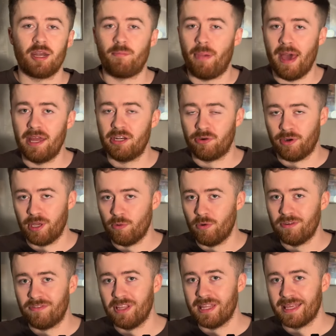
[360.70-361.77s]
kind of pedigree
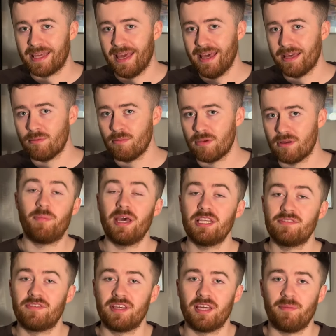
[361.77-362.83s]
within the game. The
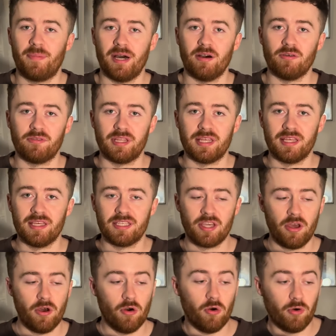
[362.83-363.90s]
best thing about these
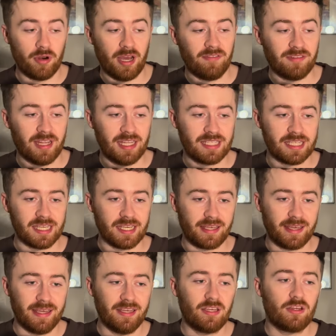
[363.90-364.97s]

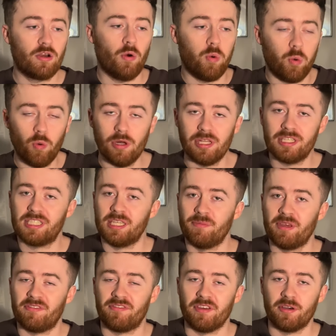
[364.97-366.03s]
unathletic, quality
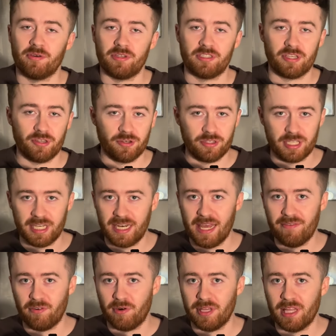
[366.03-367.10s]
midfielders who just
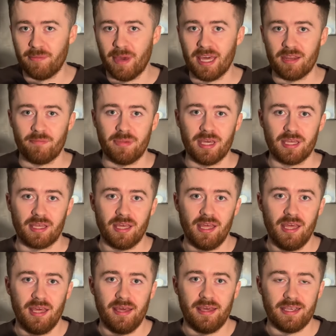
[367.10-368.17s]
never really made it big
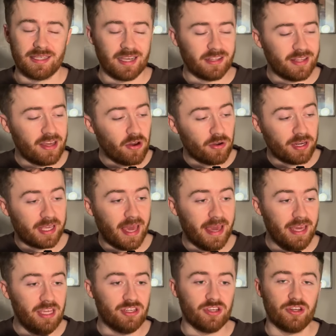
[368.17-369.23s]
is that on the odd
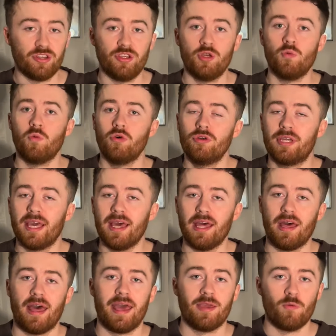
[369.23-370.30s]
occasion, you would
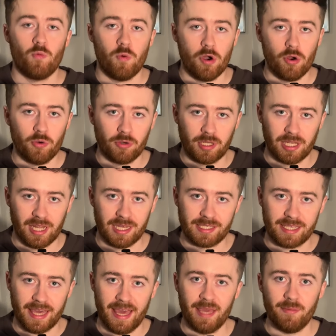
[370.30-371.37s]
get a
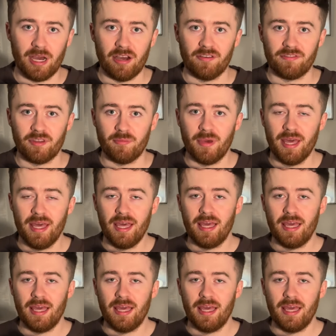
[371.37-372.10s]
world-class game out of them.